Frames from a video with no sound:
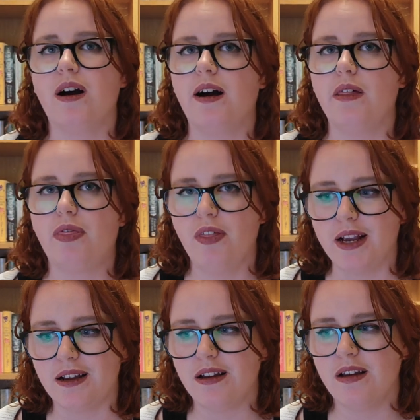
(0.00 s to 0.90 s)
I
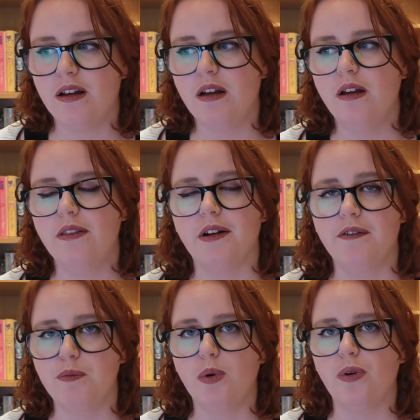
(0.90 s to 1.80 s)
think that
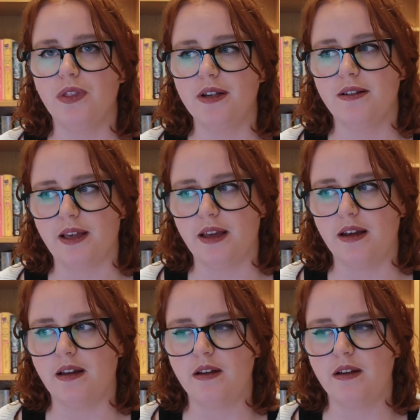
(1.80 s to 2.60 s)
I've bought this year.